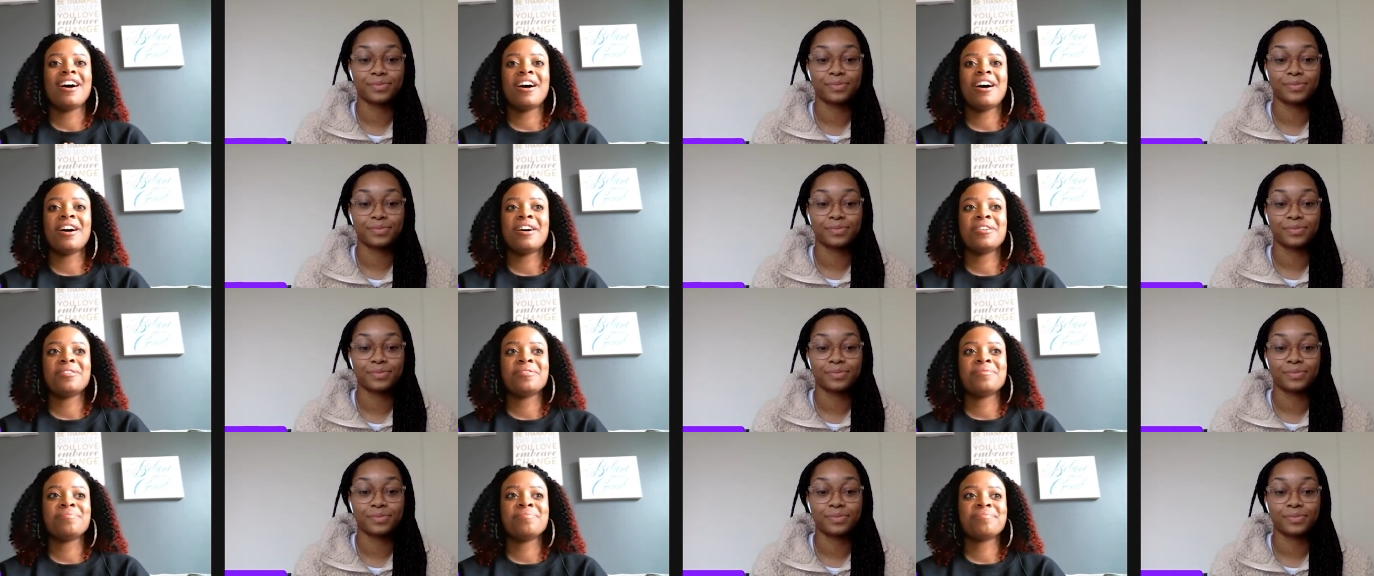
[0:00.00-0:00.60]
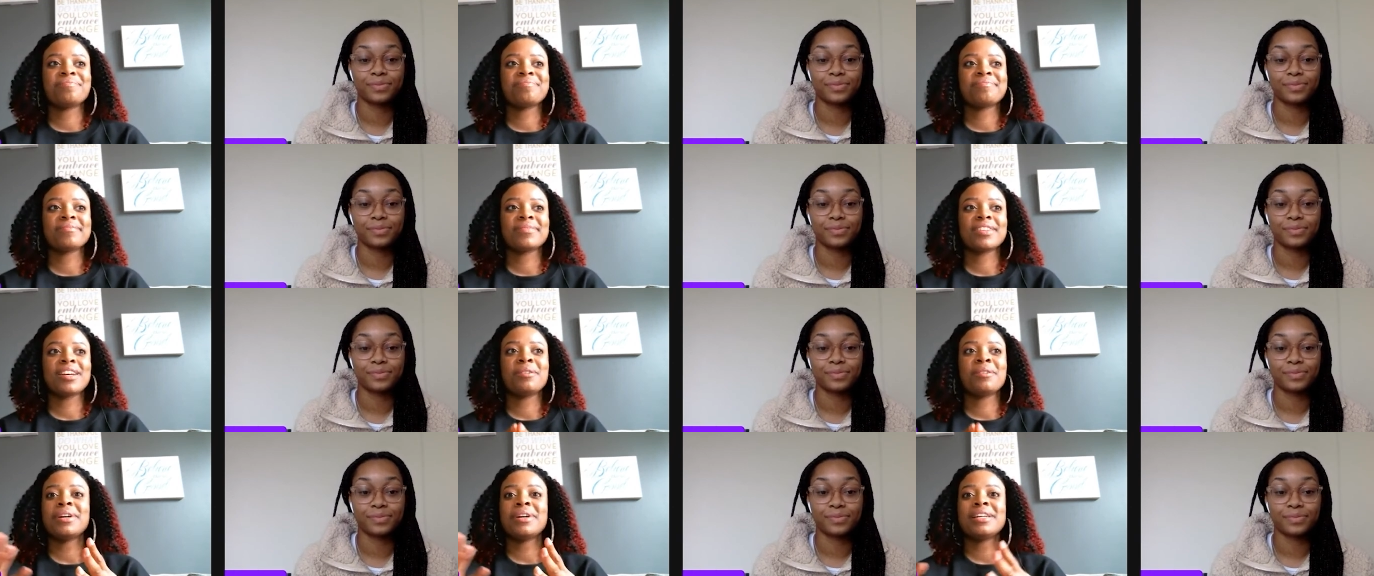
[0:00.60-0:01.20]
Speaker 1: um,
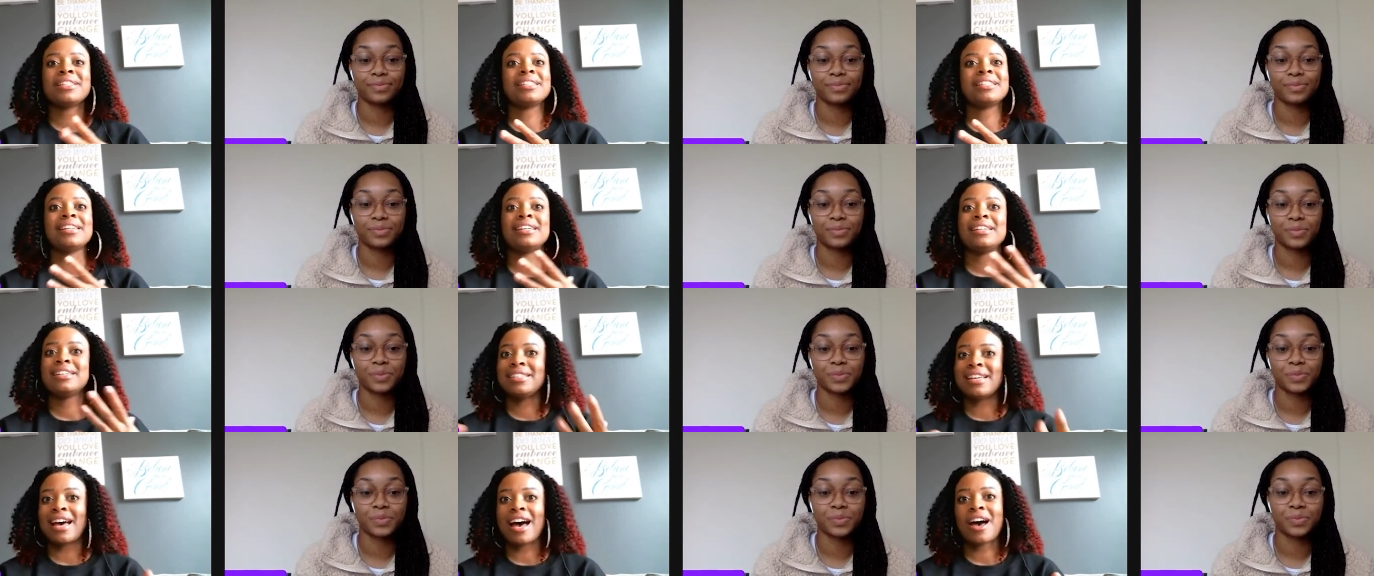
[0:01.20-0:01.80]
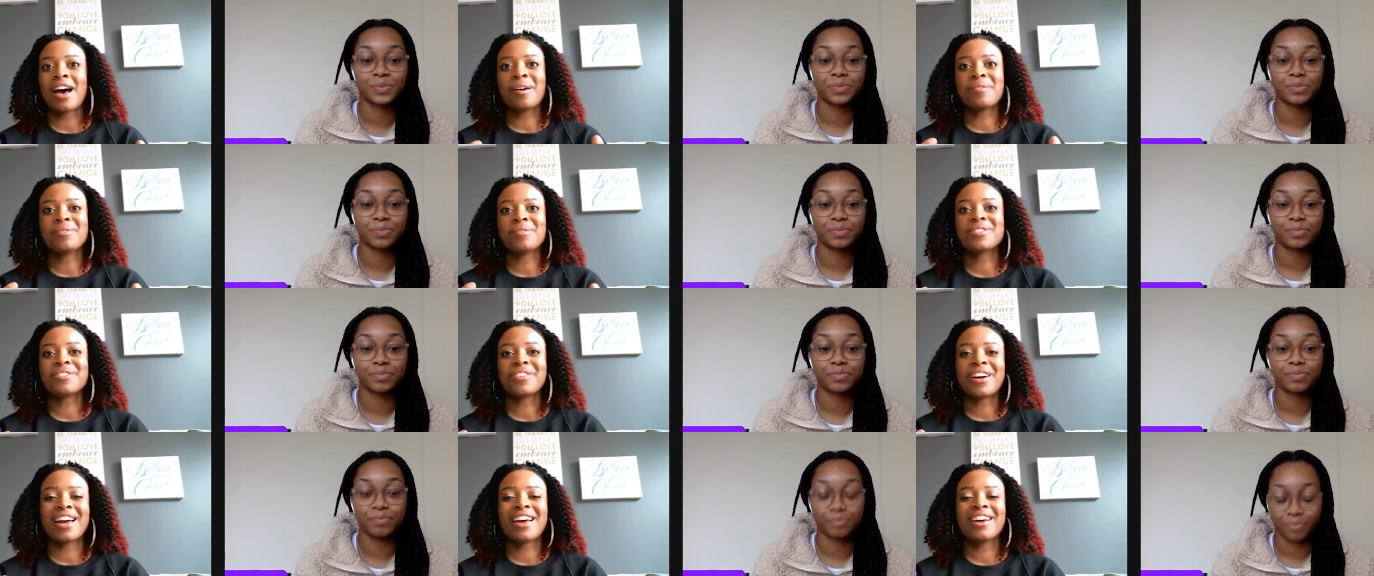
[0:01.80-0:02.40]
unprecedented
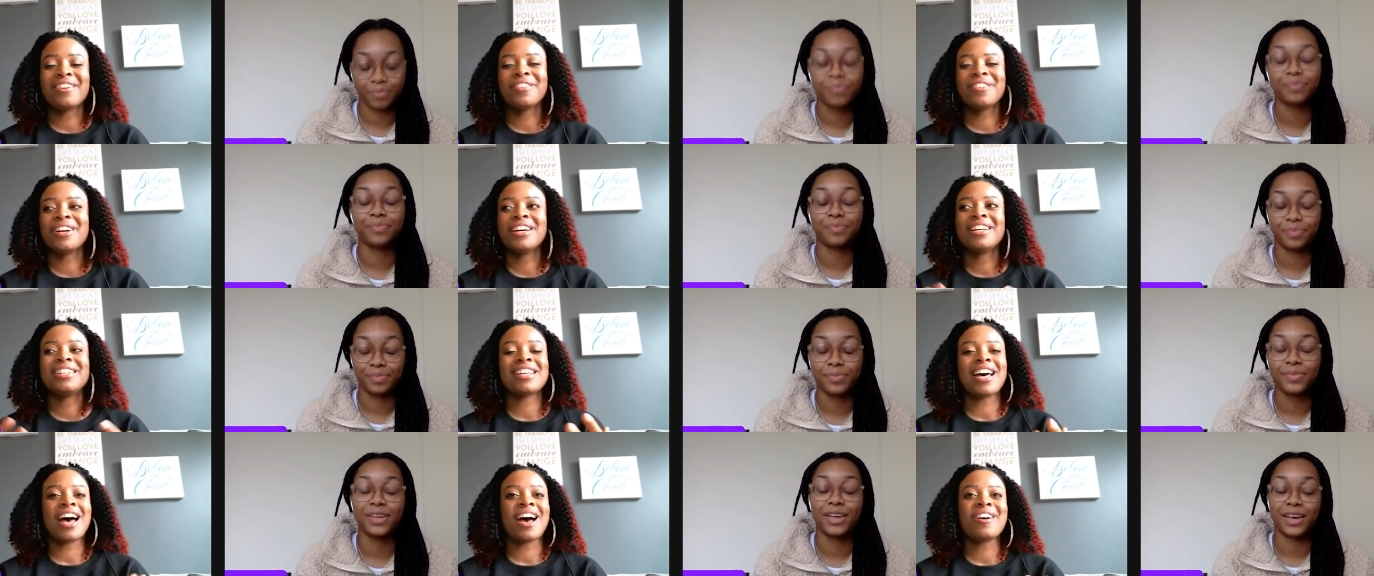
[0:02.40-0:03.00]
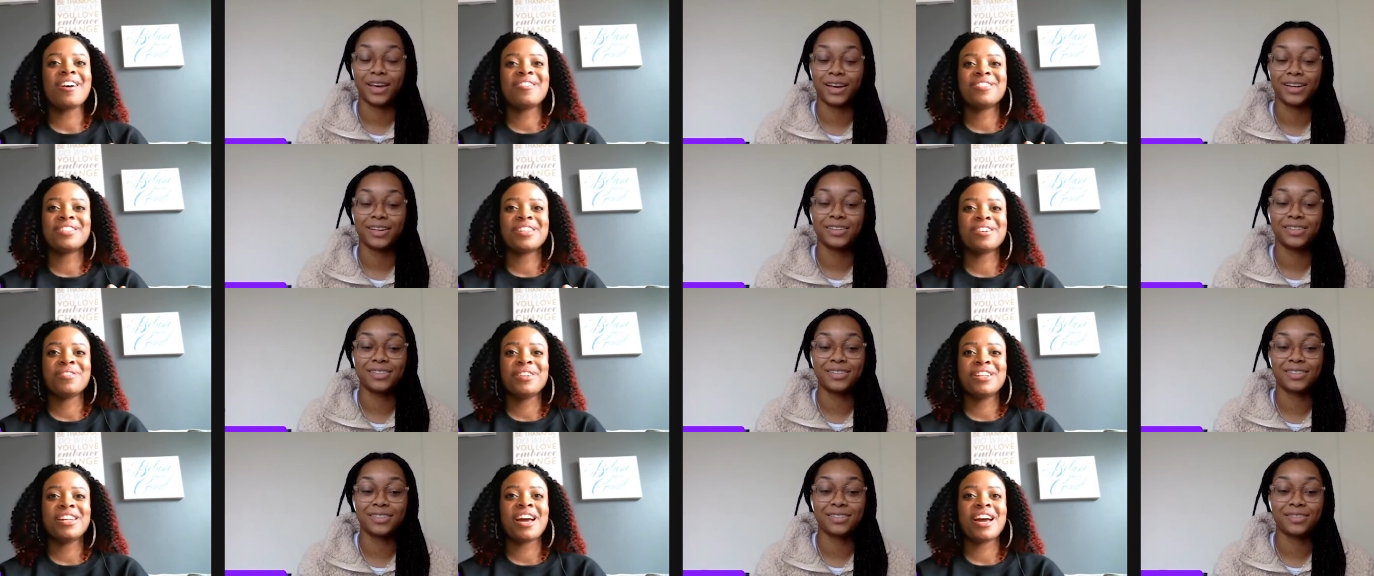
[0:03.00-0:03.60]
times, right? We're in times
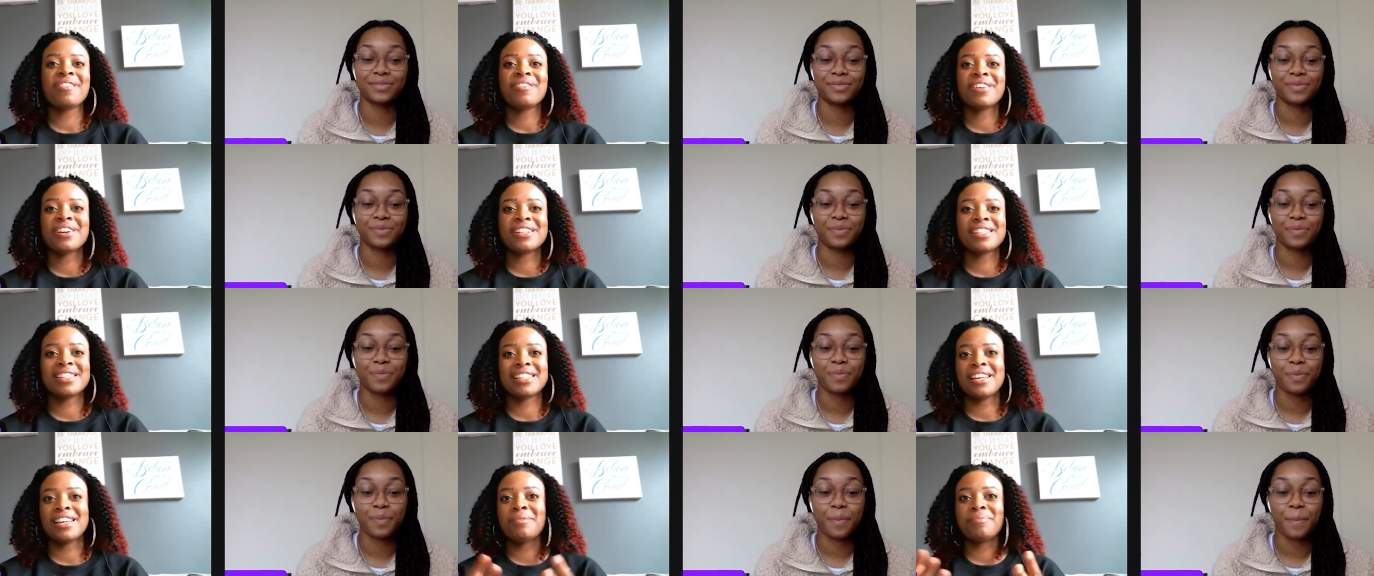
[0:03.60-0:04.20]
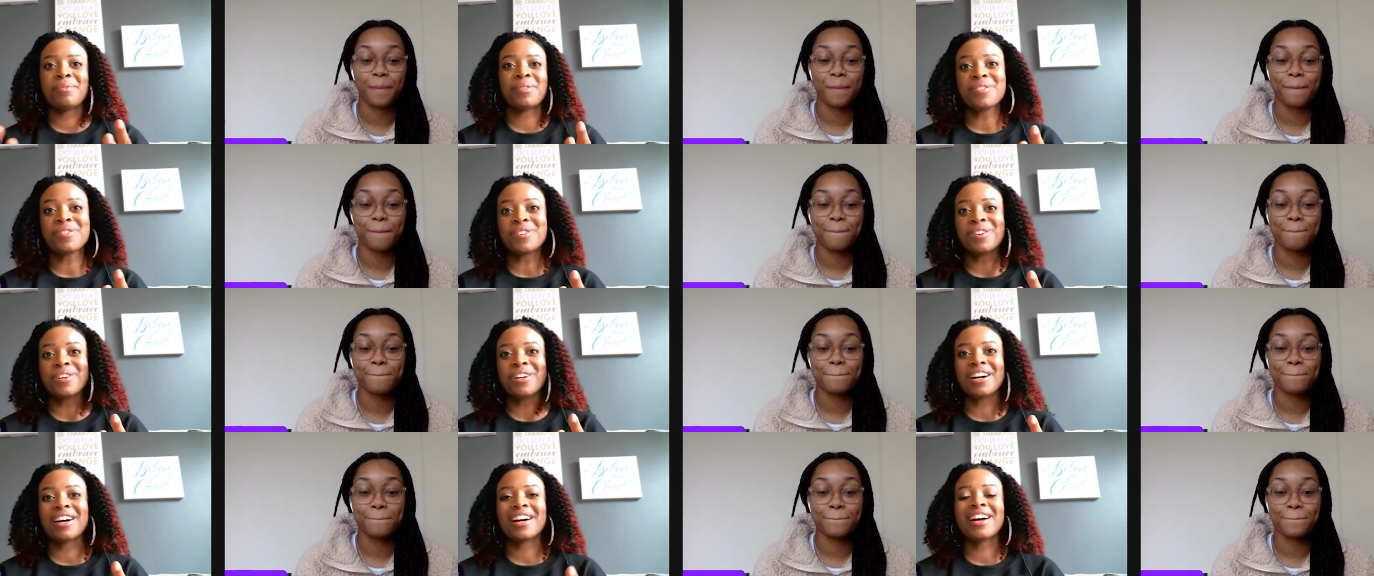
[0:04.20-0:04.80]
that we never seen
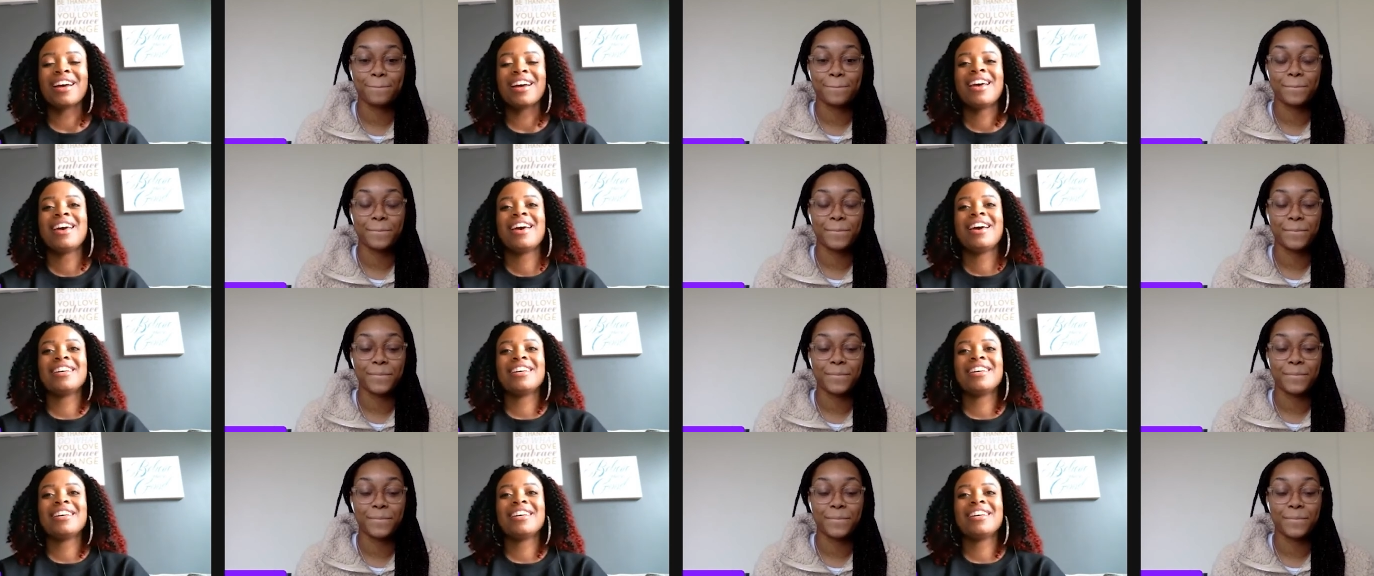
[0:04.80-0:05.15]
before.